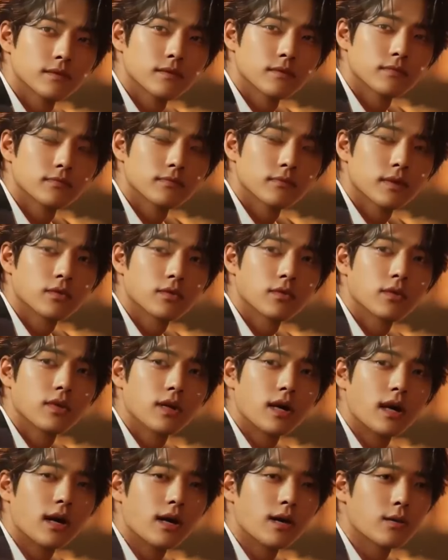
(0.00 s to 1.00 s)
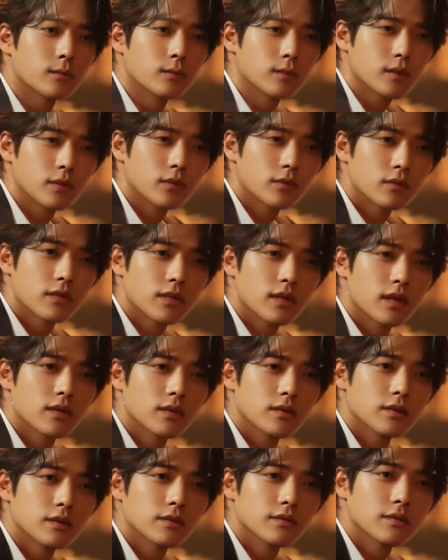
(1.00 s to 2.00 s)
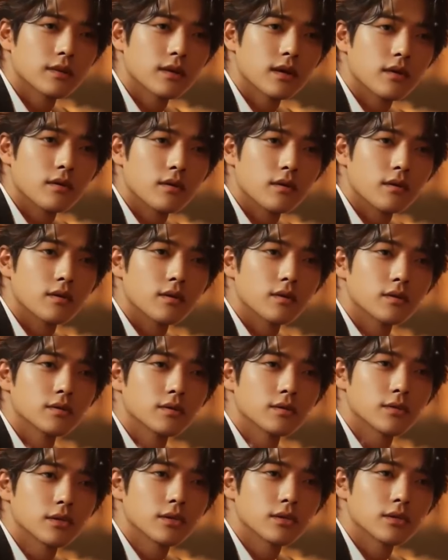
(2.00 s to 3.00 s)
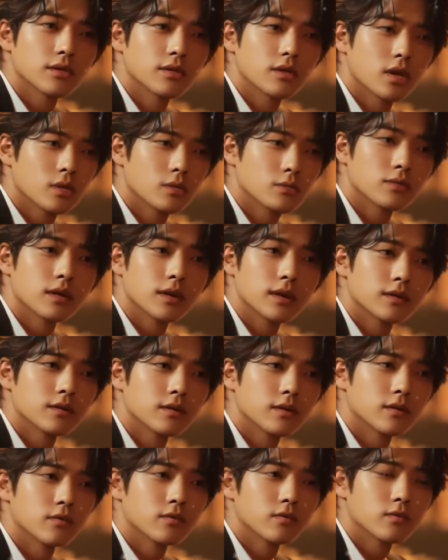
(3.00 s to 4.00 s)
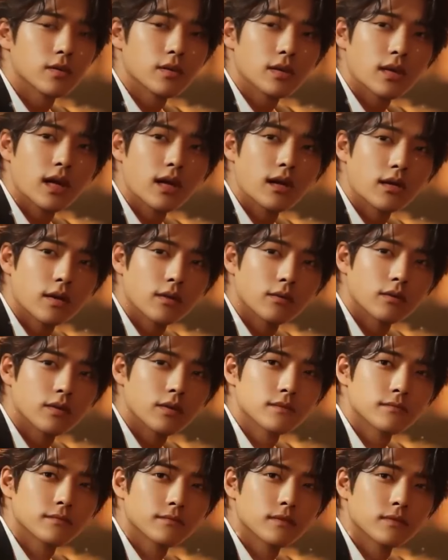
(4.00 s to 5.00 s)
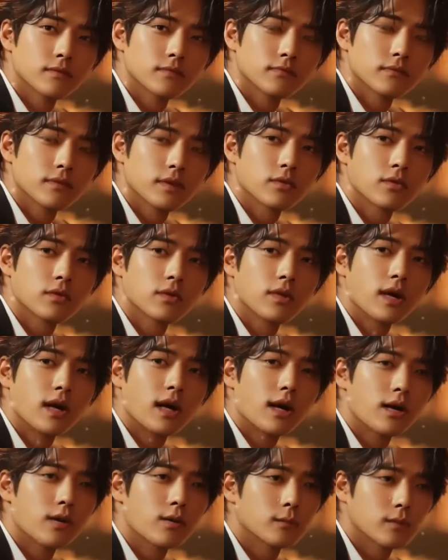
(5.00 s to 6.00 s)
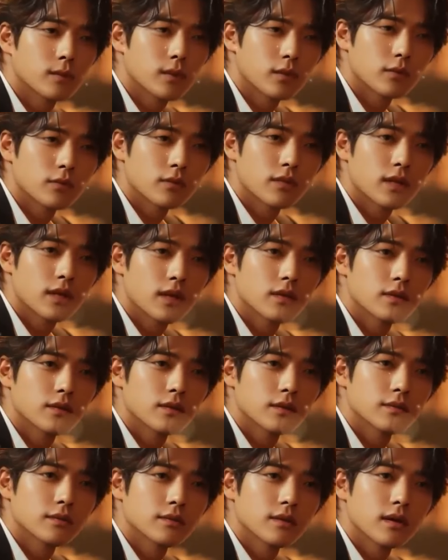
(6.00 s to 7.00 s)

the first since the conversation began. "Perhaps," he paused, evaluating the possibility.